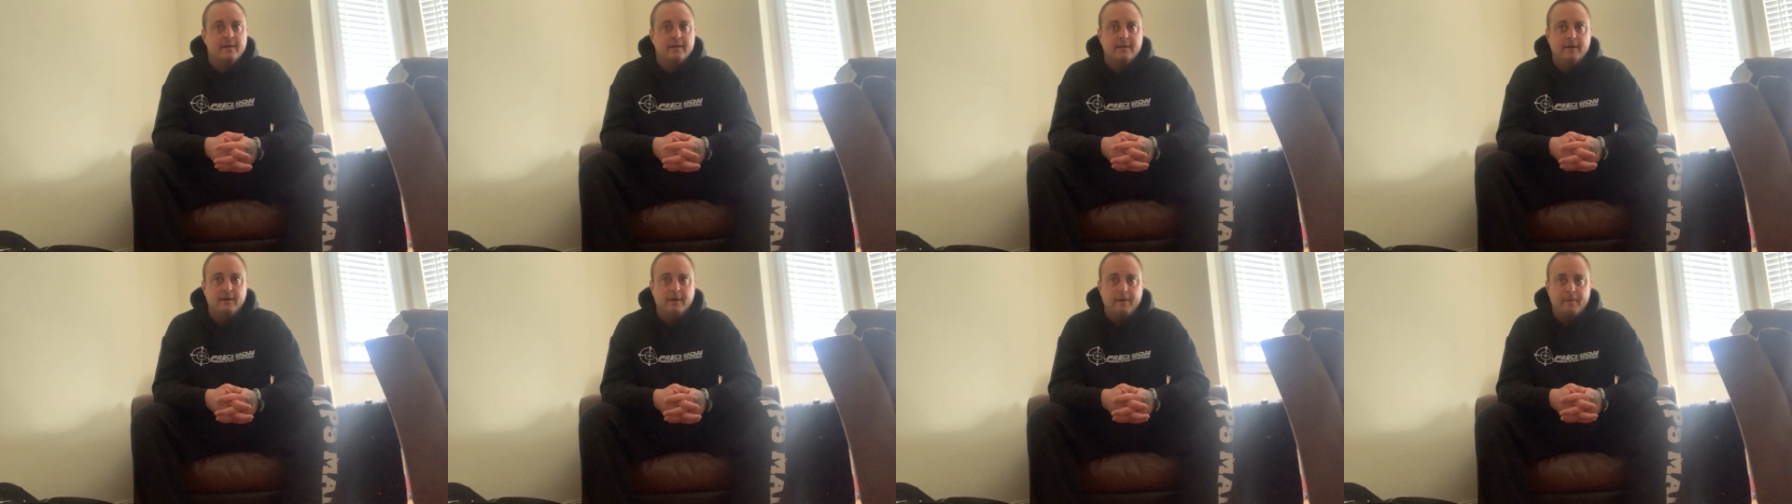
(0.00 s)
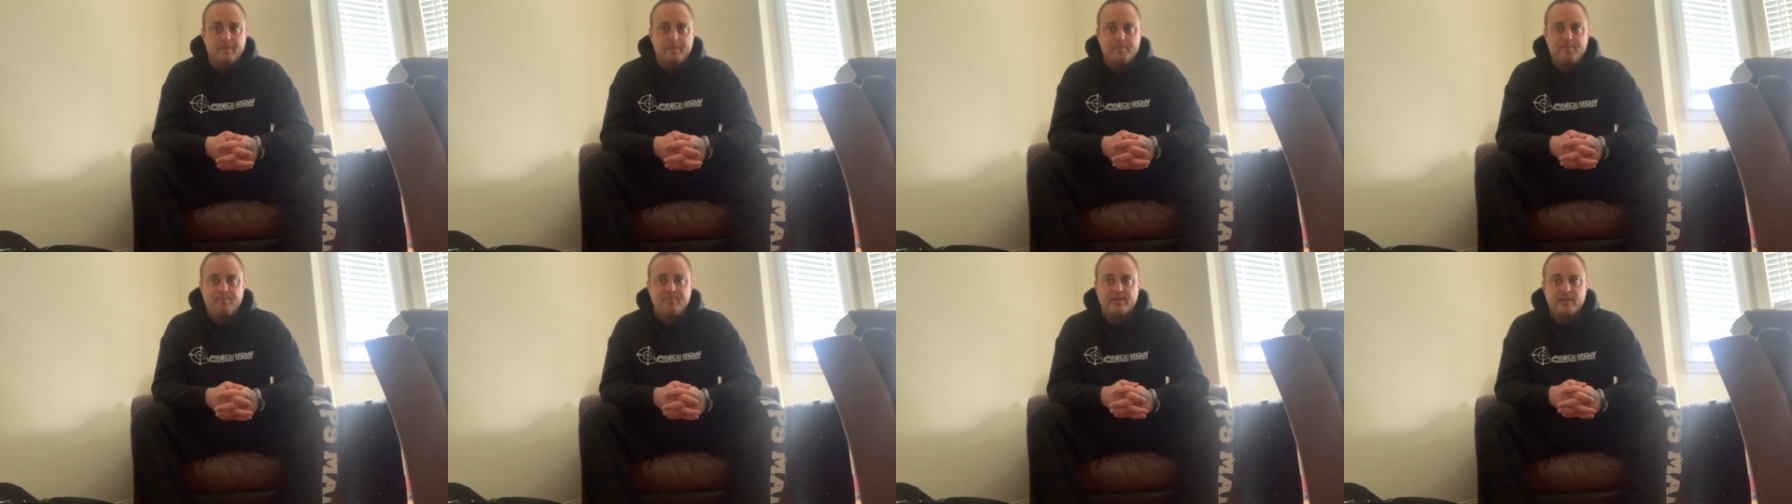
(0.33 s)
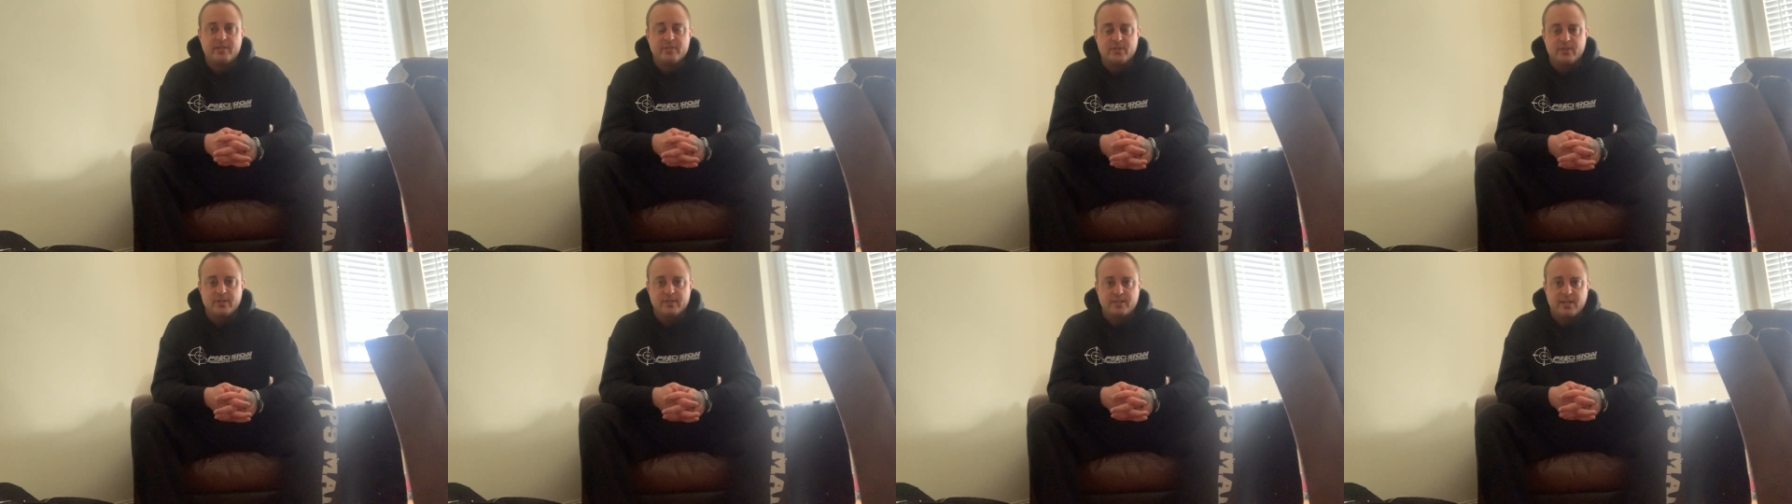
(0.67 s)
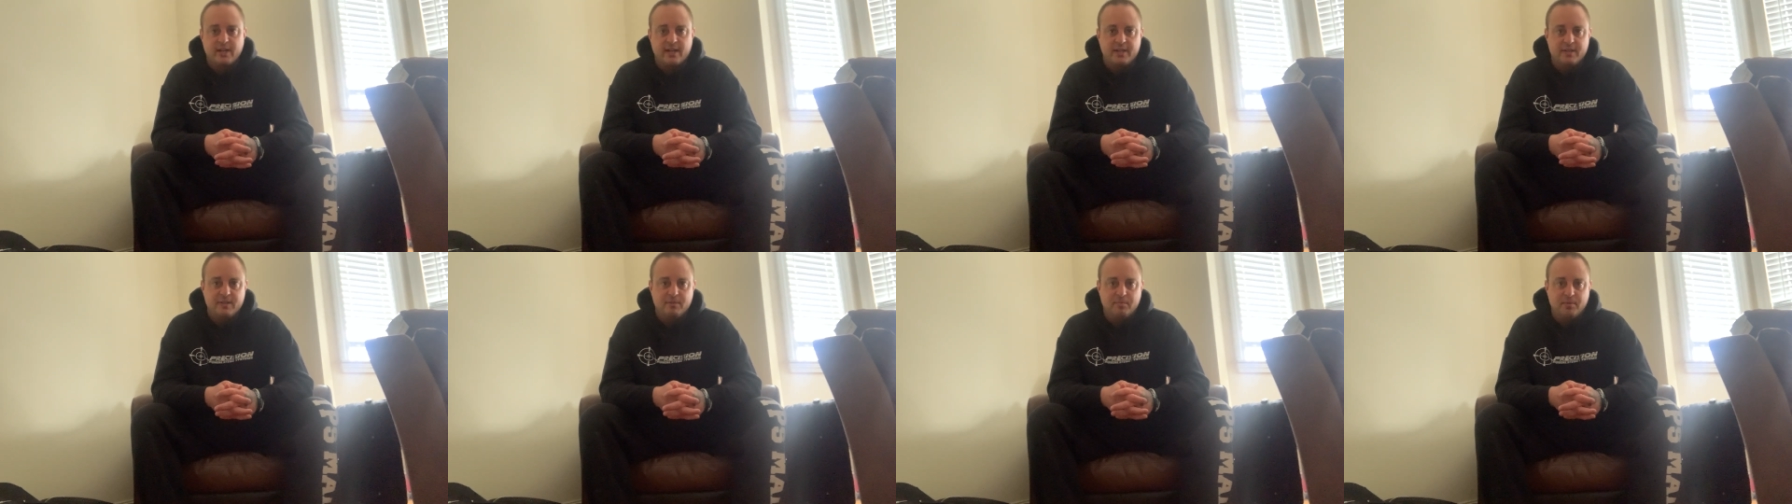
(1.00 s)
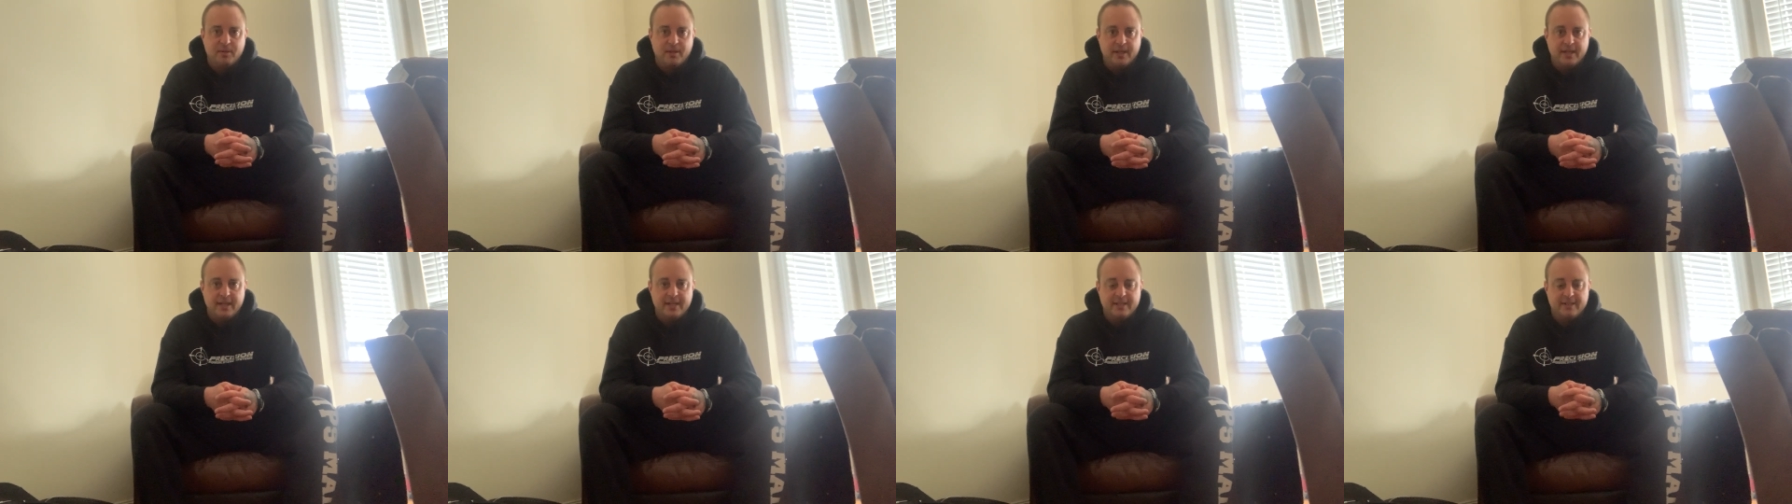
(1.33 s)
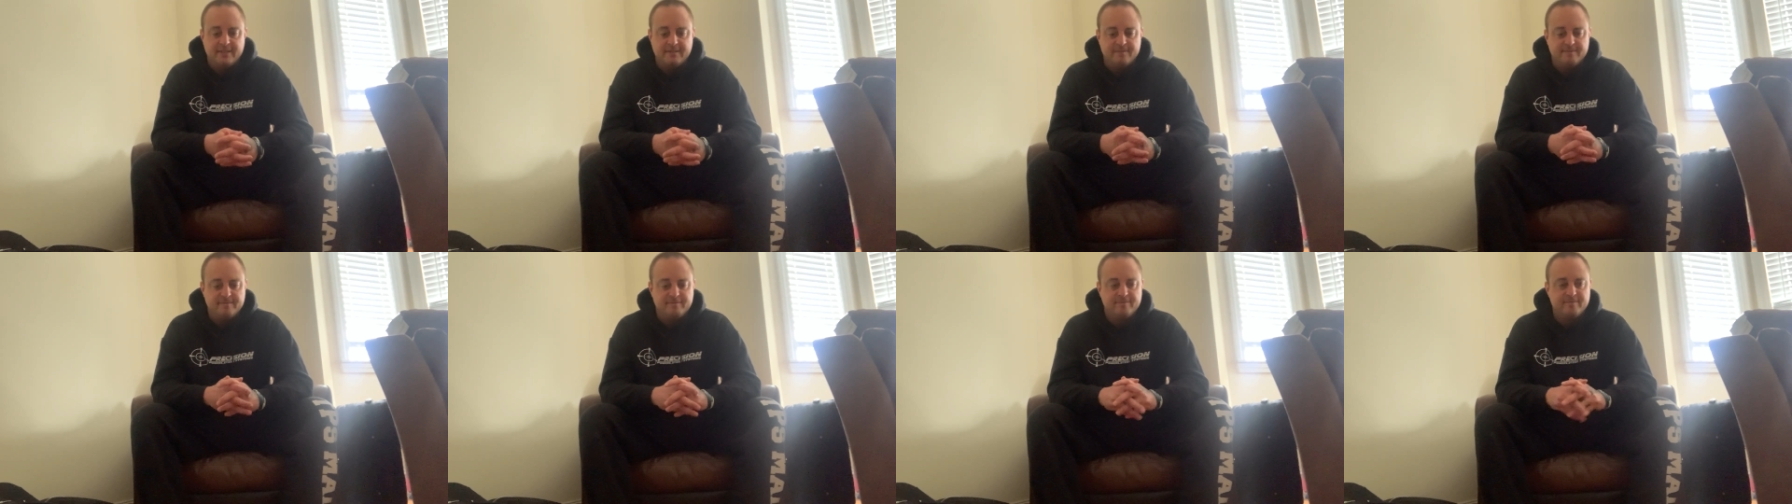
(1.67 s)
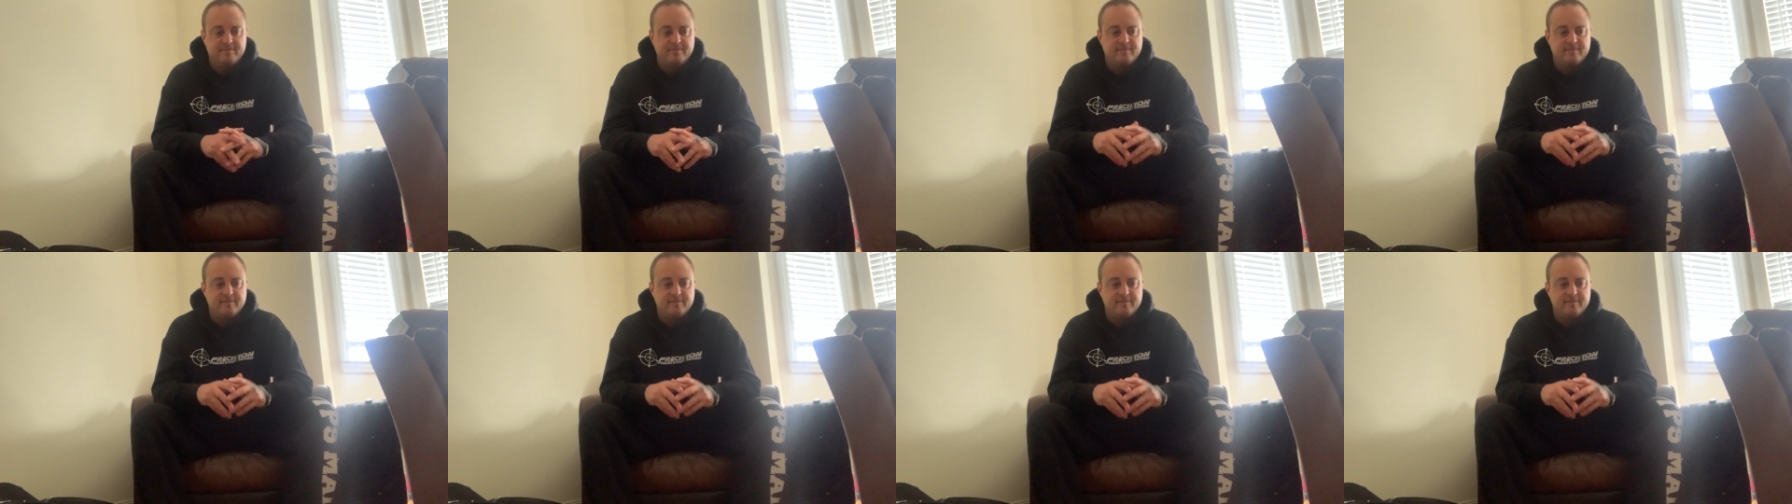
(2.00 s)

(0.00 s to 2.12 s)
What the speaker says: So that's kind of the plan